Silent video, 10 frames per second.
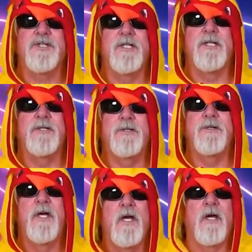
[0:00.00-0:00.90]

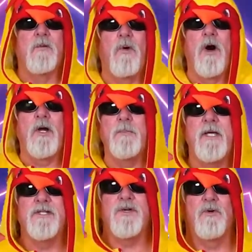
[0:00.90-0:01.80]
Saloon,
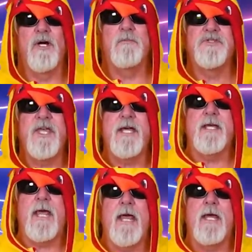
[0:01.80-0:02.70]
wannabes and RUBs, they
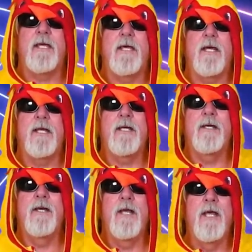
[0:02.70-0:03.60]
can't get
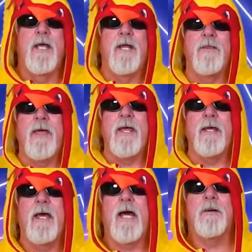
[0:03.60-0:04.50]
in.
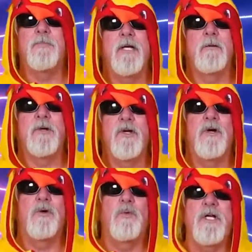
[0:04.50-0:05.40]
They got beer but
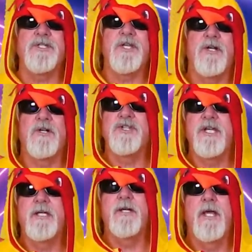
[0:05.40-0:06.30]
no whiskey or
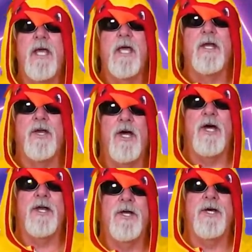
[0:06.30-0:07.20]
gin,
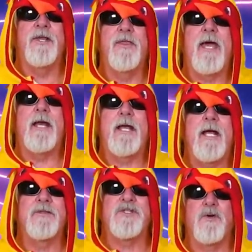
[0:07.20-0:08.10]
none of that
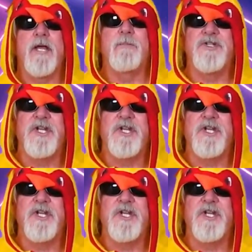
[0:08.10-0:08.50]
at the Screaming